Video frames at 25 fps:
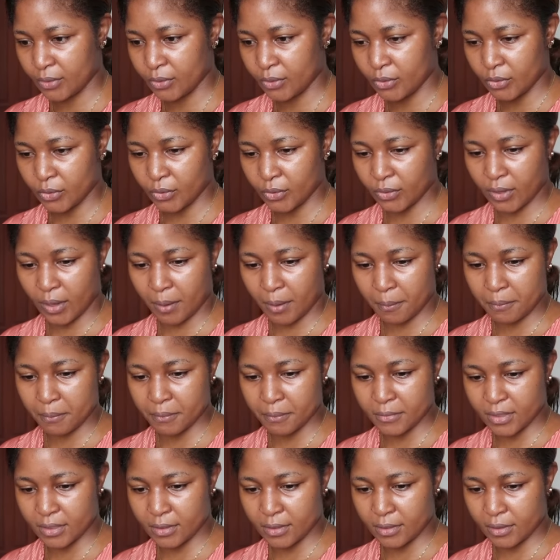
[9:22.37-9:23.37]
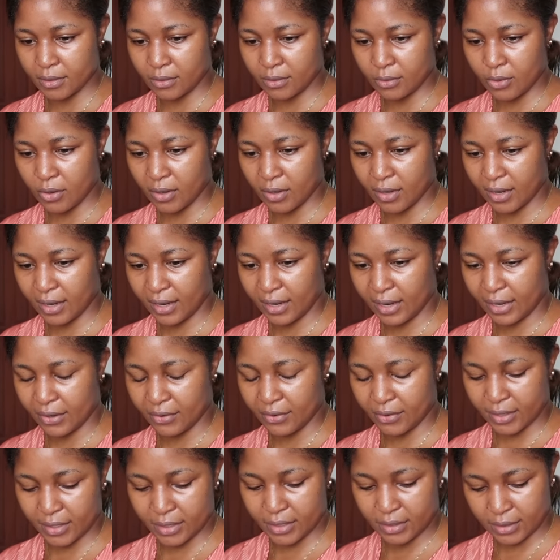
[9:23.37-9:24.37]
So I'm just gonna
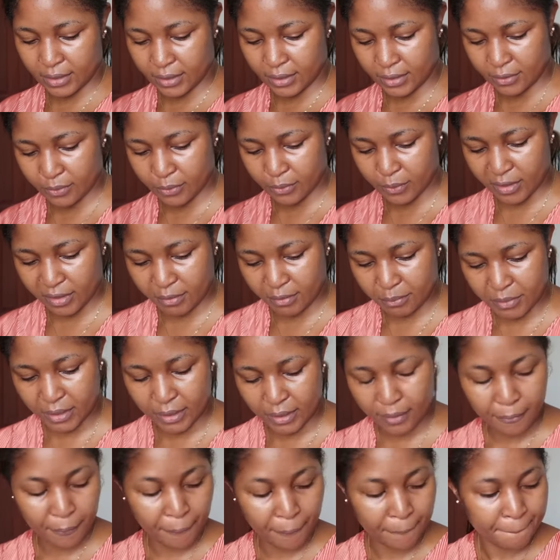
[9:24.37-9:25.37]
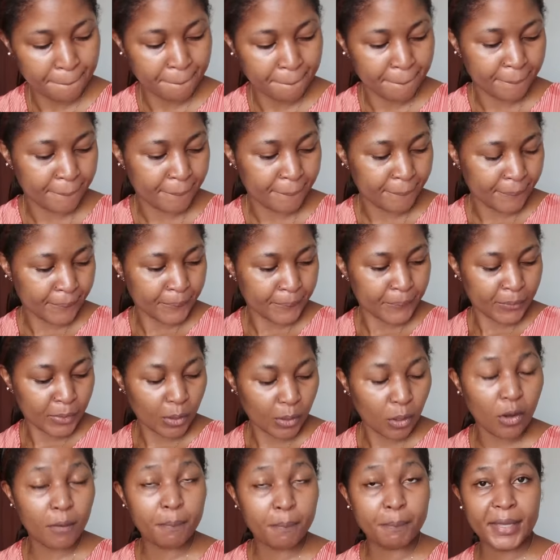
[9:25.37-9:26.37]
carry it with me,
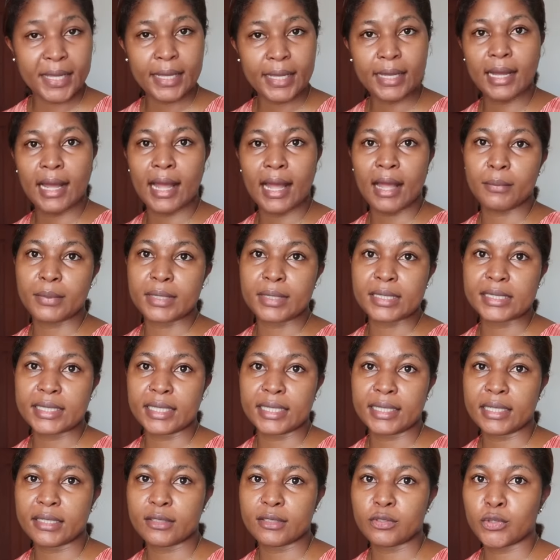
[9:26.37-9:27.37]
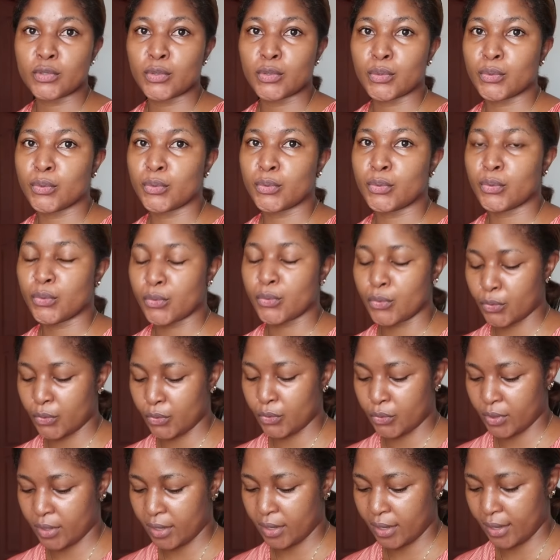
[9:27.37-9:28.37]
hoping I will take it to
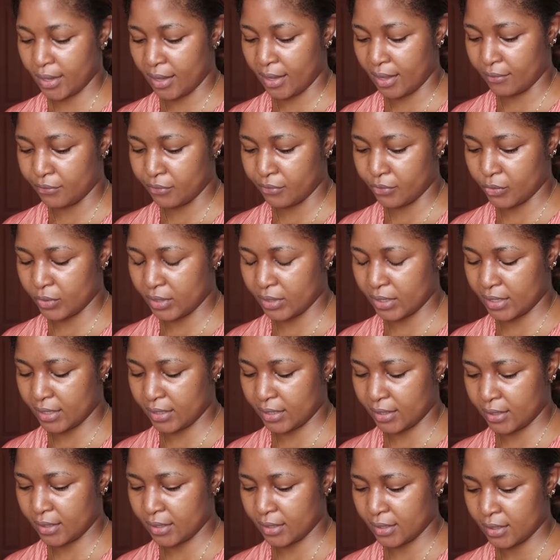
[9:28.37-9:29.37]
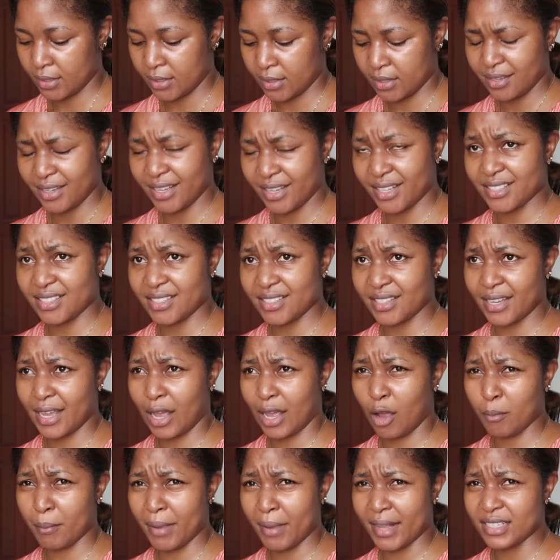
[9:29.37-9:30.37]
a fundi and see
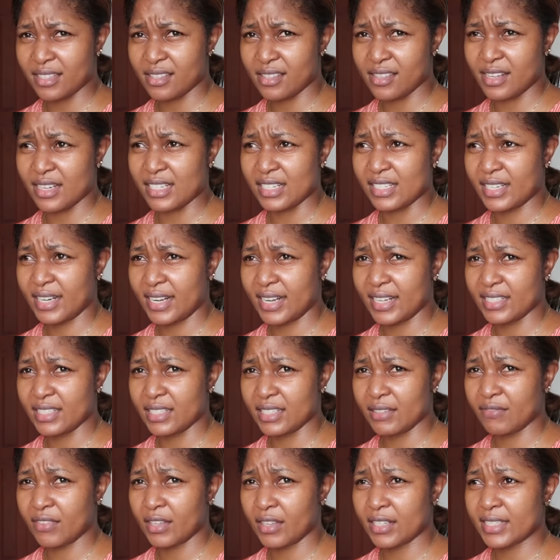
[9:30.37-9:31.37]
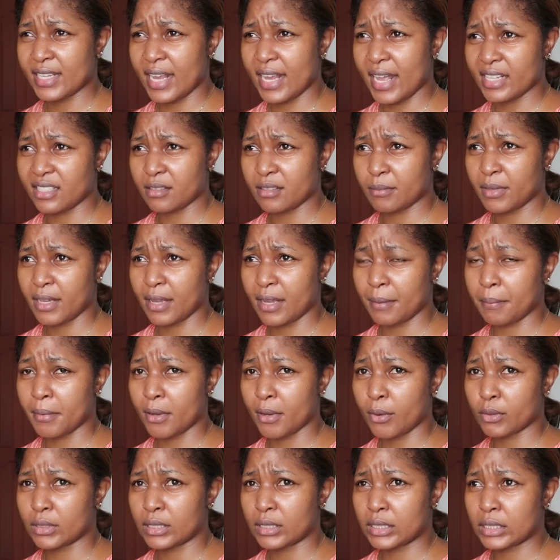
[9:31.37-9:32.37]
how much they'll charge. If they charge me
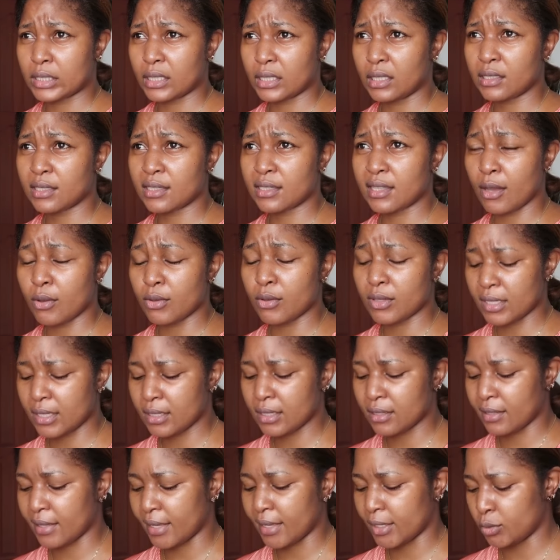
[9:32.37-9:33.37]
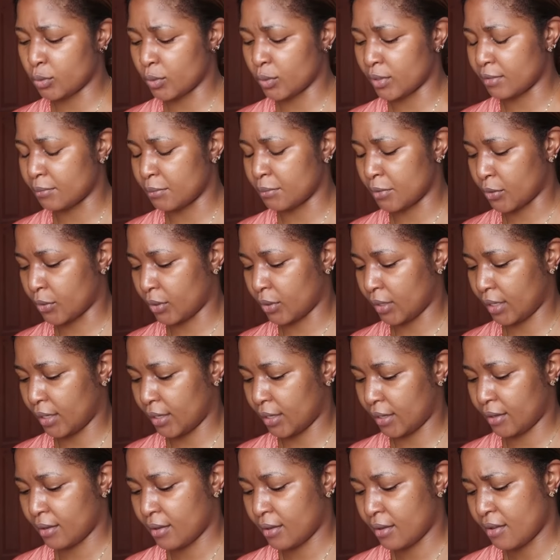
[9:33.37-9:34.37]
about 6,000, that will be
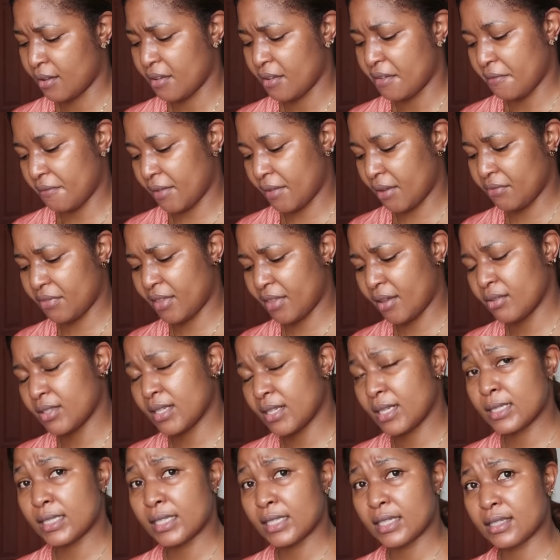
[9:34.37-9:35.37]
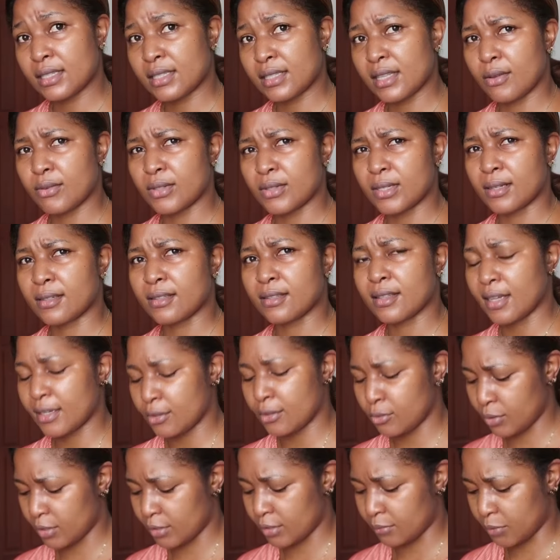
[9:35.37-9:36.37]
okay. 5,000, 6,000,
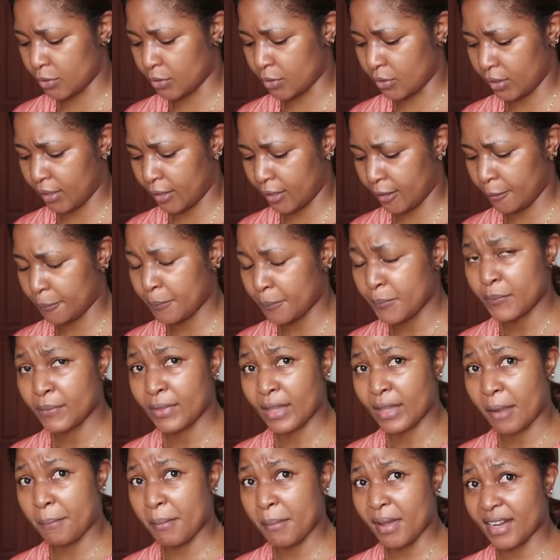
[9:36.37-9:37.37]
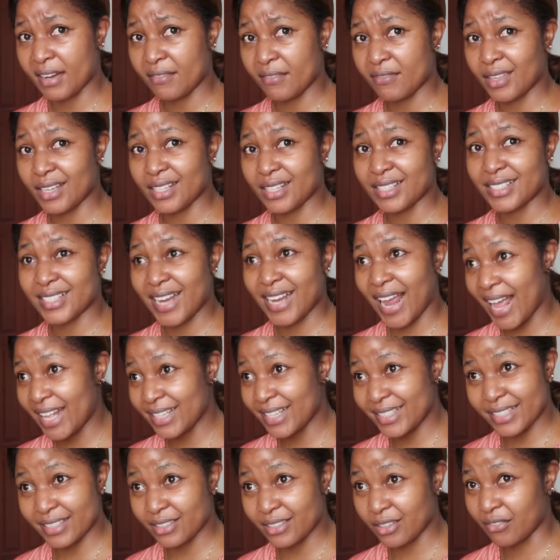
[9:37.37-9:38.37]
that will be okay. But if they
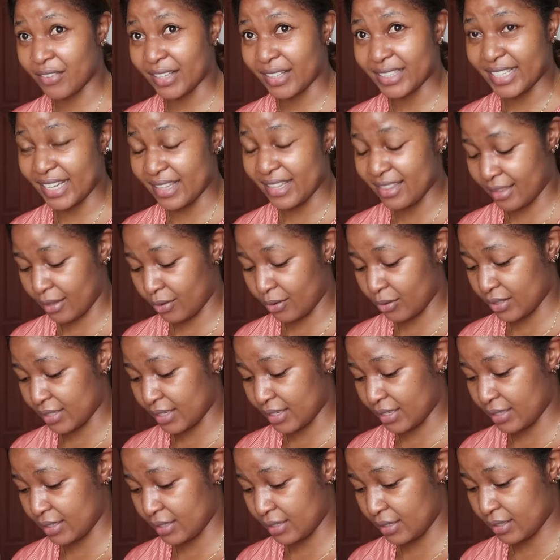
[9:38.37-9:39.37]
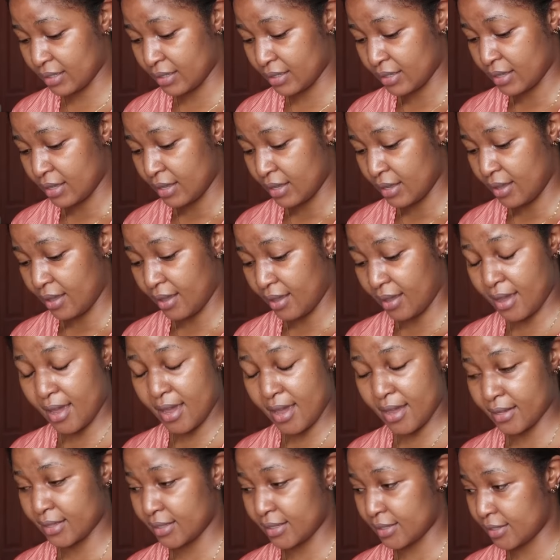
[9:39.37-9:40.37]
charge us over 10,000,
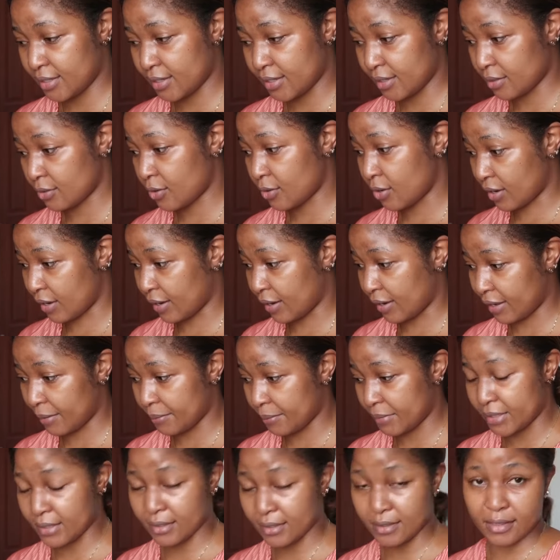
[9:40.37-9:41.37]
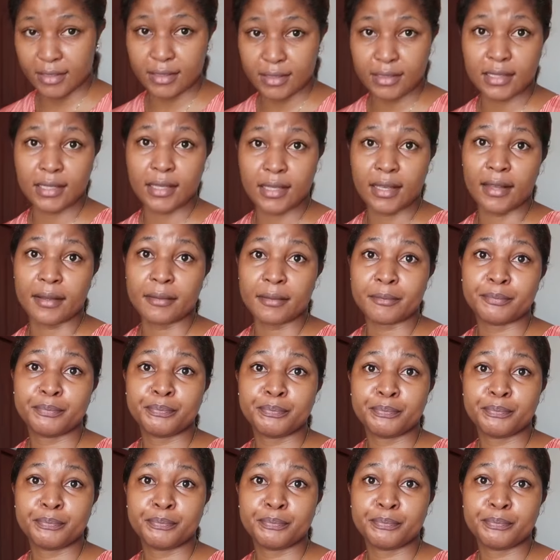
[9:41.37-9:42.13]
hey, it's just gonna come and sit here.